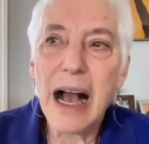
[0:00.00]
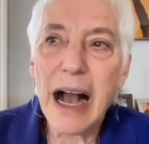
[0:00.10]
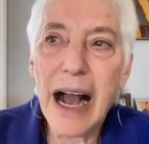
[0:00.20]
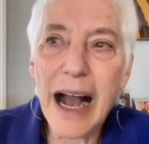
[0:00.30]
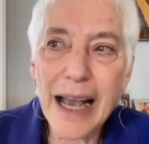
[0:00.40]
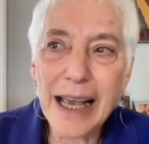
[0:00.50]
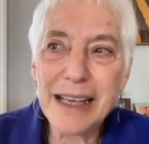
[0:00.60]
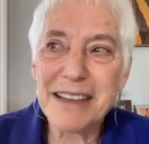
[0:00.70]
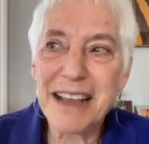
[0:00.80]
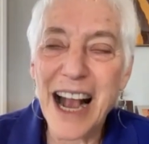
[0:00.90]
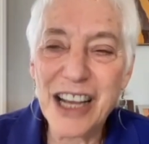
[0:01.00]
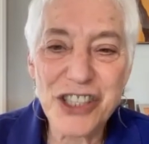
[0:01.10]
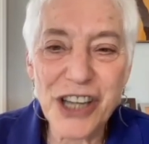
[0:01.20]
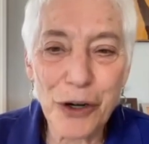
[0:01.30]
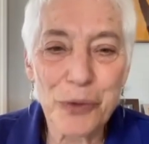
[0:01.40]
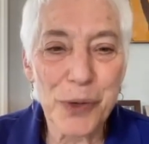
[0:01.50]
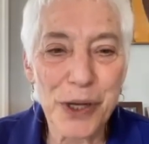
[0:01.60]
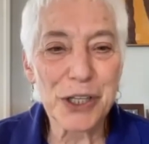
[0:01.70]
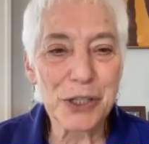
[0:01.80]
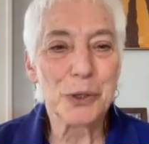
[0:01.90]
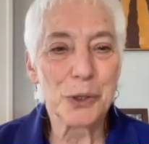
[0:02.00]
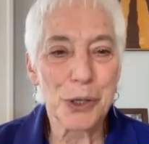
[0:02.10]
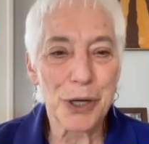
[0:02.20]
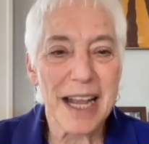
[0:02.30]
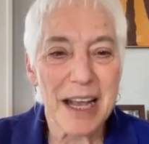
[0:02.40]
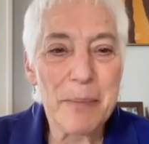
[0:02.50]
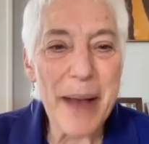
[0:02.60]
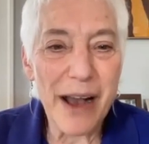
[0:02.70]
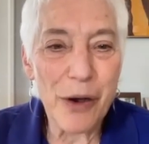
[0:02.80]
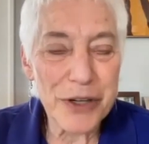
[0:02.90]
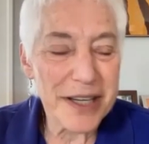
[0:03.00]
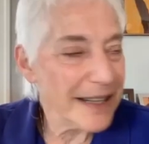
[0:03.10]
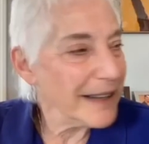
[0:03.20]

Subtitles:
I started really learning about